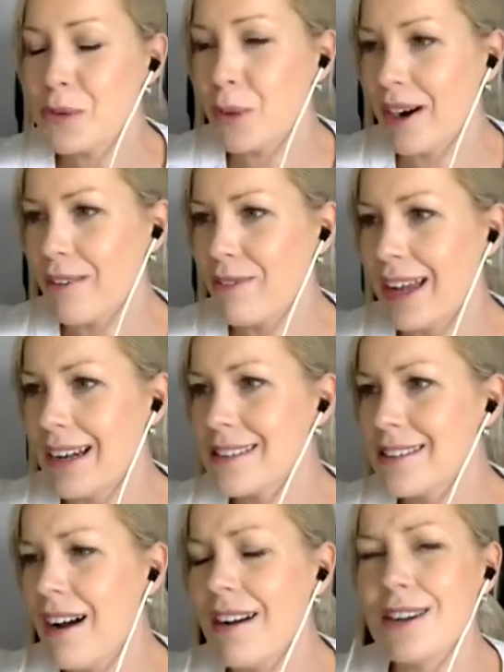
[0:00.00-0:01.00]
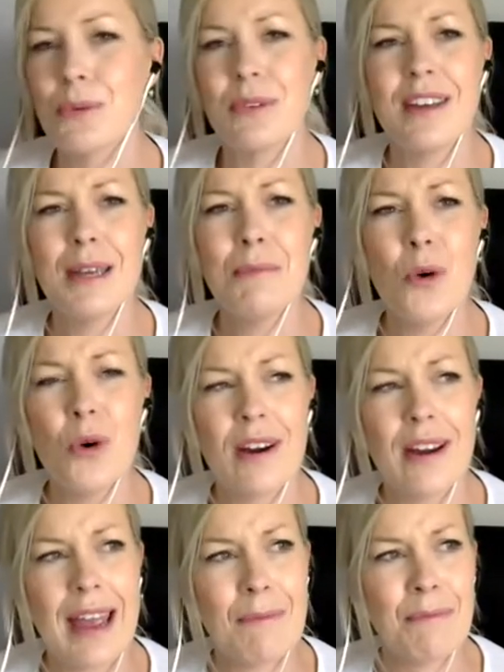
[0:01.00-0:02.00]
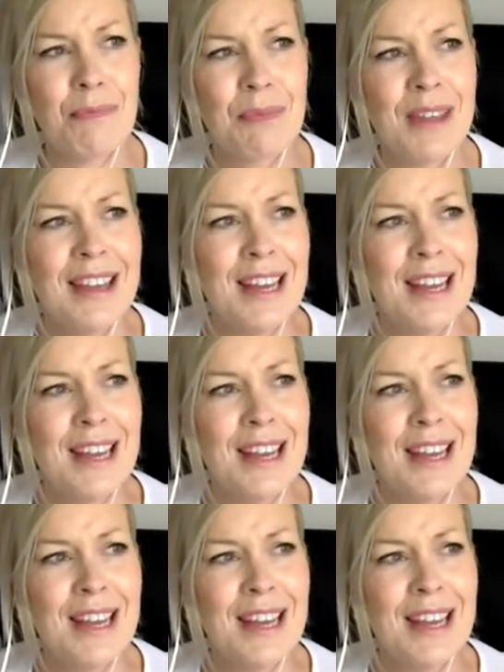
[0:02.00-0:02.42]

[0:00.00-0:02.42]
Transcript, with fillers: where I felt, God, was I more um,